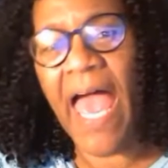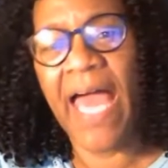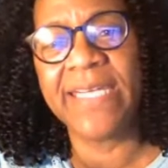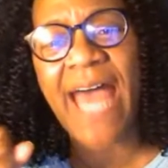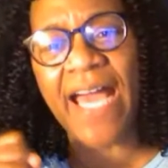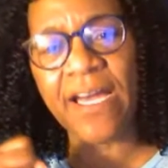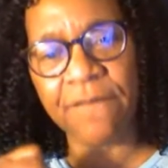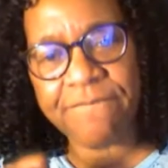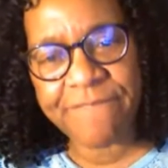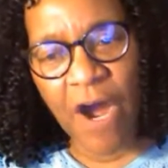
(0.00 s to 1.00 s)
and not
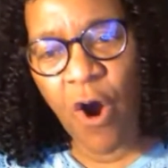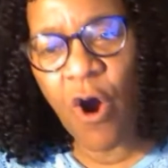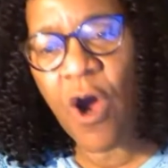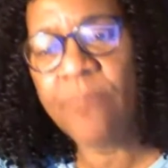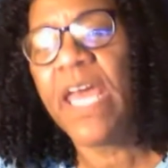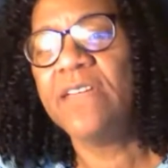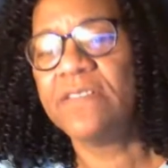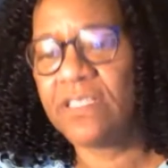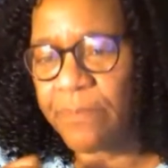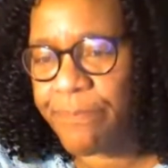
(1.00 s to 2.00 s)
conform
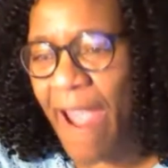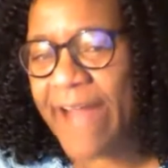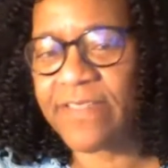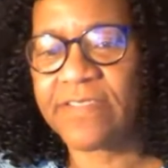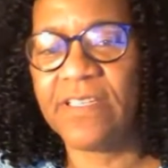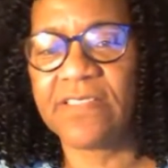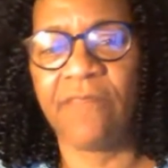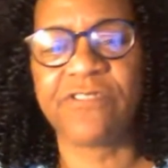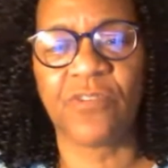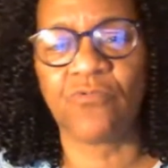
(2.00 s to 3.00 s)
to the practices
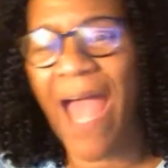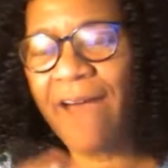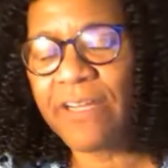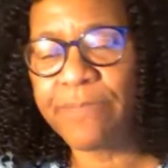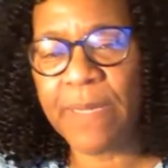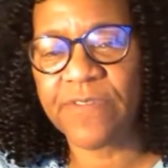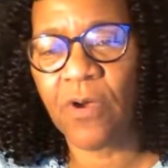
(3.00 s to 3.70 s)
of surrounding people.